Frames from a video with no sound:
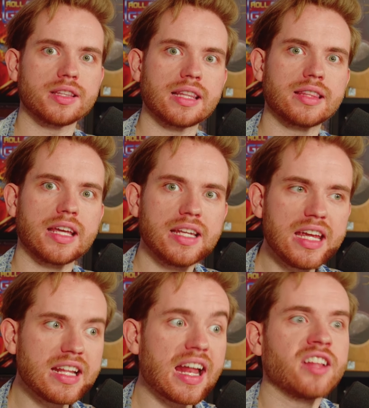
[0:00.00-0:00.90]
that they
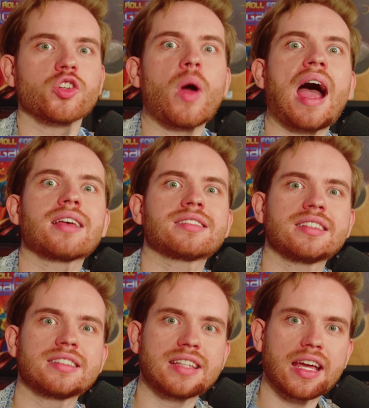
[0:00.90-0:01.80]
needed and so has
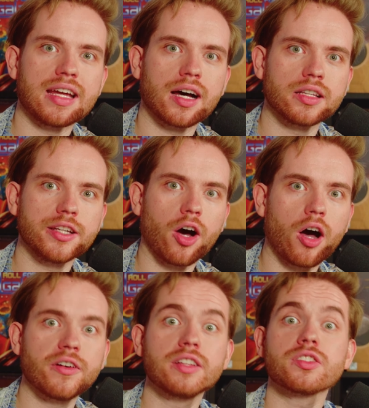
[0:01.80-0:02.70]
to stay on the
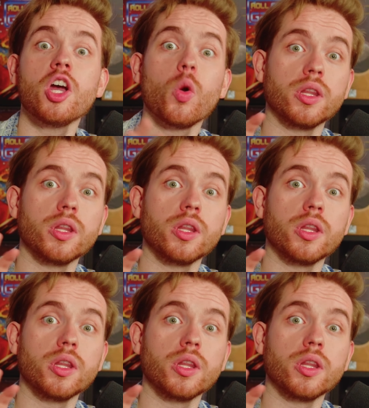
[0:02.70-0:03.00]
offense